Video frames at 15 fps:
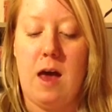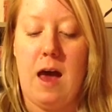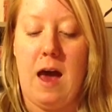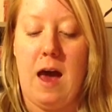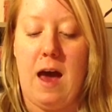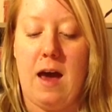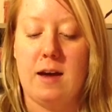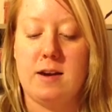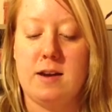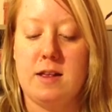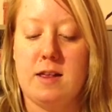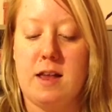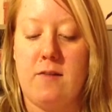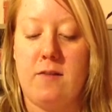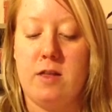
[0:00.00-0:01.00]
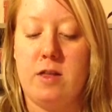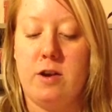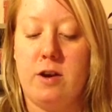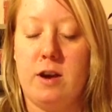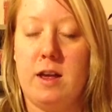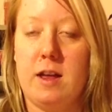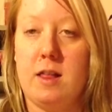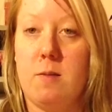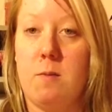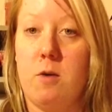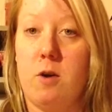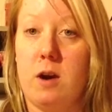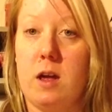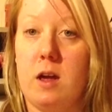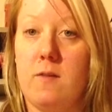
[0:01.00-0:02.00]
at 7:30 in the
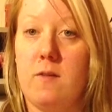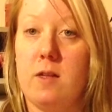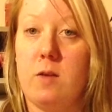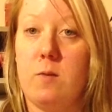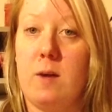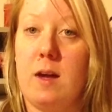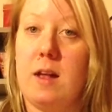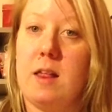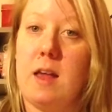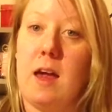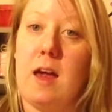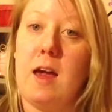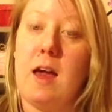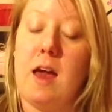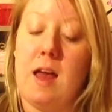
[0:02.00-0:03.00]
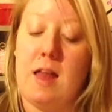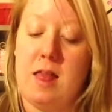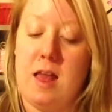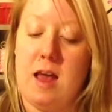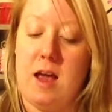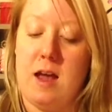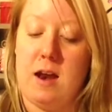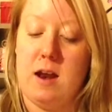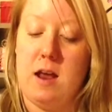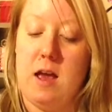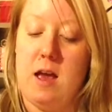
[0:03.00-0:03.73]
morning if it's a weekday, and then